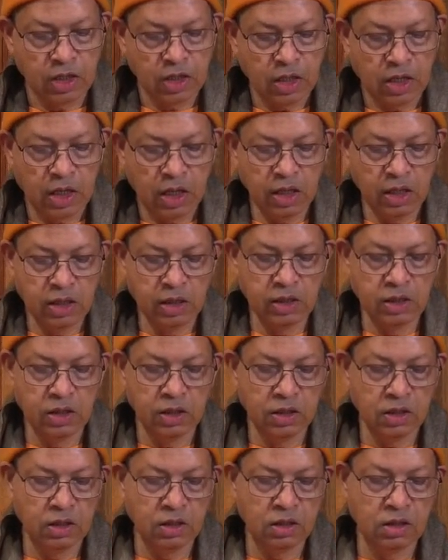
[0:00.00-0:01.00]
And
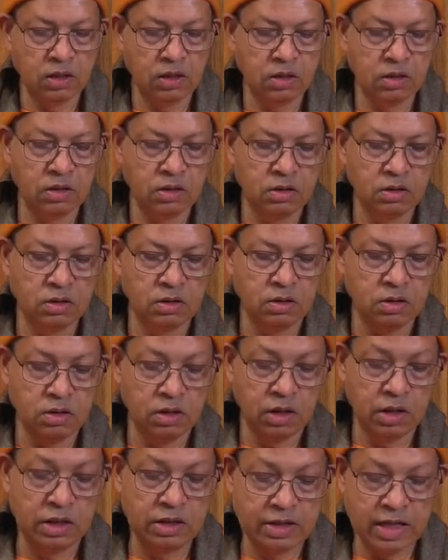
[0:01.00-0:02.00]

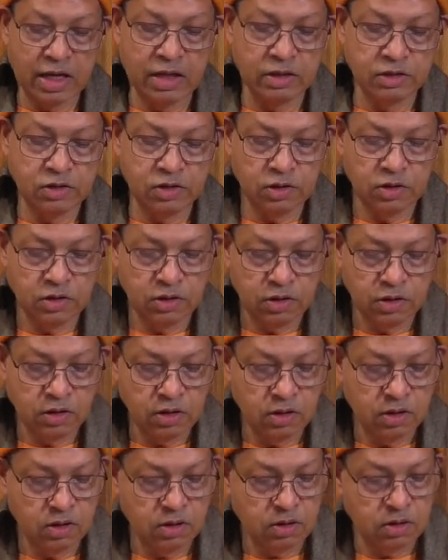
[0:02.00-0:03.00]
in that,
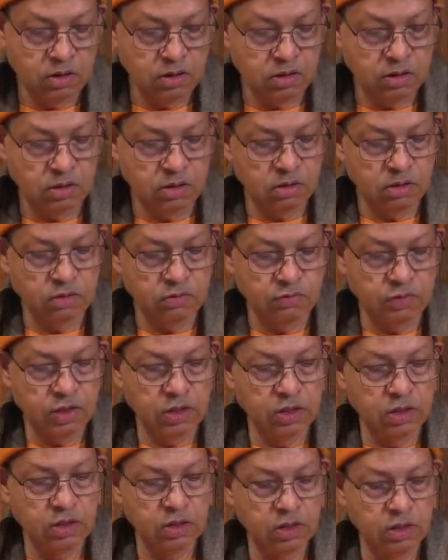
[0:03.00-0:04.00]

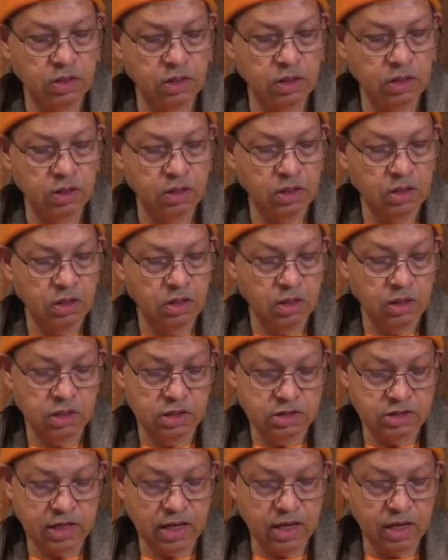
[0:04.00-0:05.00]
when he
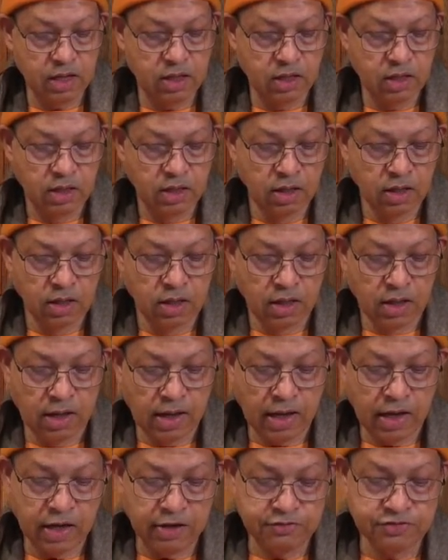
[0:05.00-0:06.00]
sang,
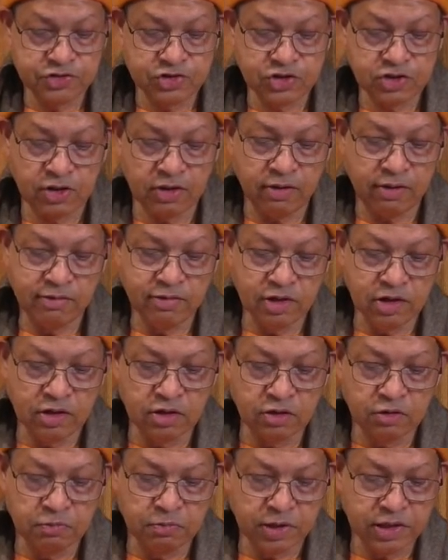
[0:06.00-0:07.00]
I have
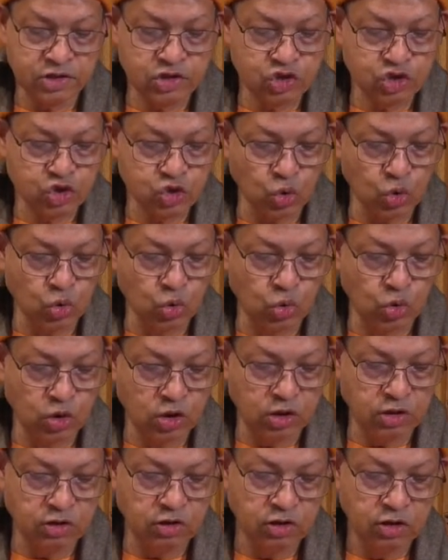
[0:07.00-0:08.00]
surrendered my soul
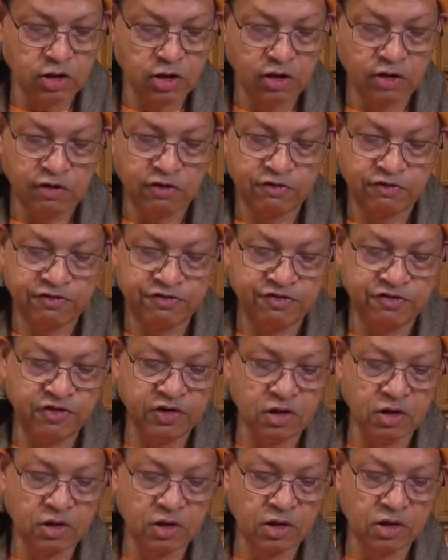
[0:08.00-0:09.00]
at the
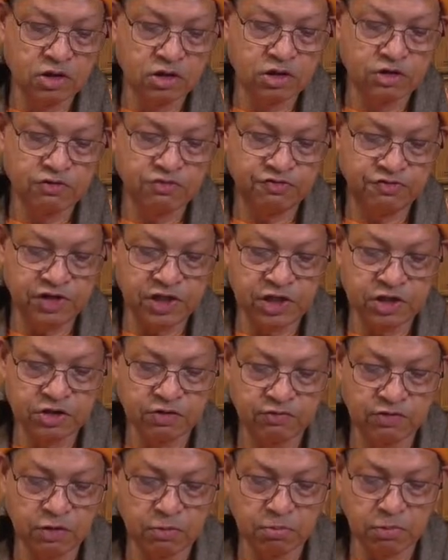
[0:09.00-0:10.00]
fearless feet
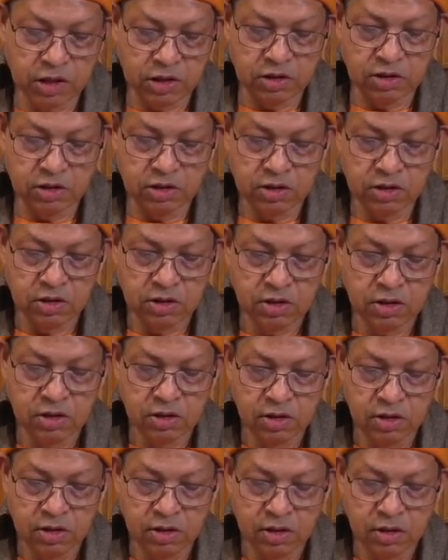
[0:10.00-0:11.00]
of the mother.
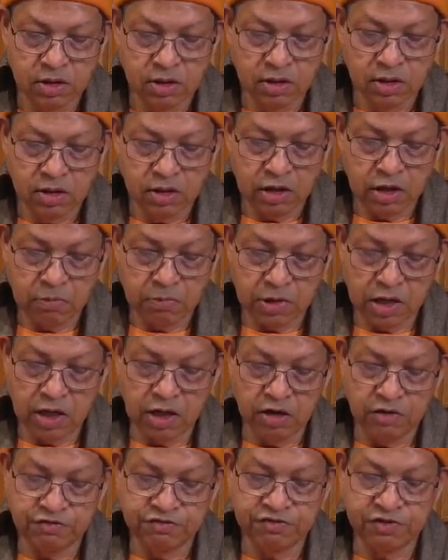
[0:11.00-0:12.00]
Am I
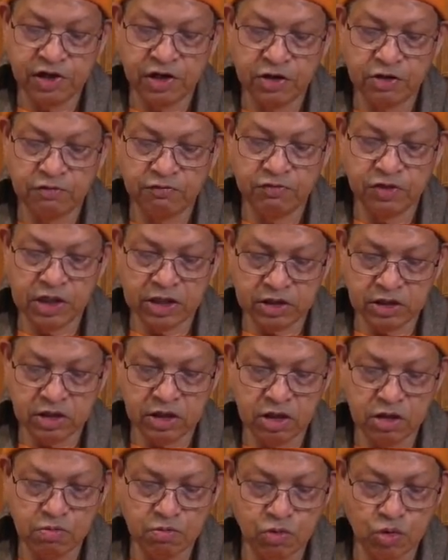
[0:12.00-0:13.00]
afraid of death
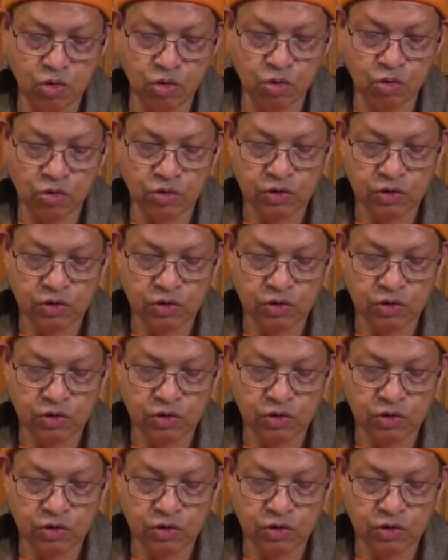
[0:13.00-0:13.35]
anymore?